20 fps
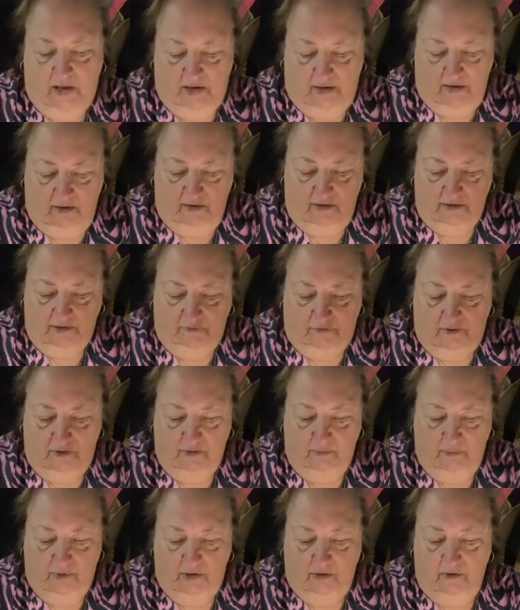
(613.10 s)
making us
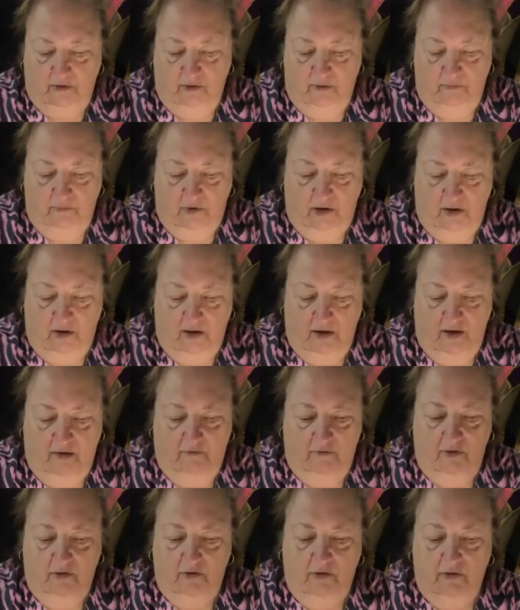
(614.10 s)
feel better. I'm not
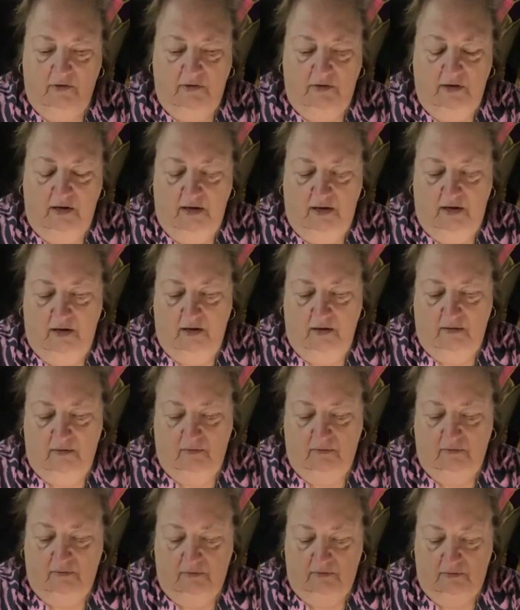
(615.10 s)
having a good day.
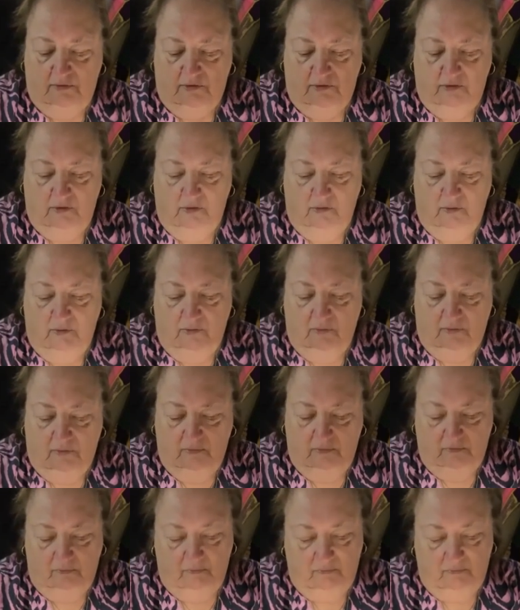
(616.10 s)
So,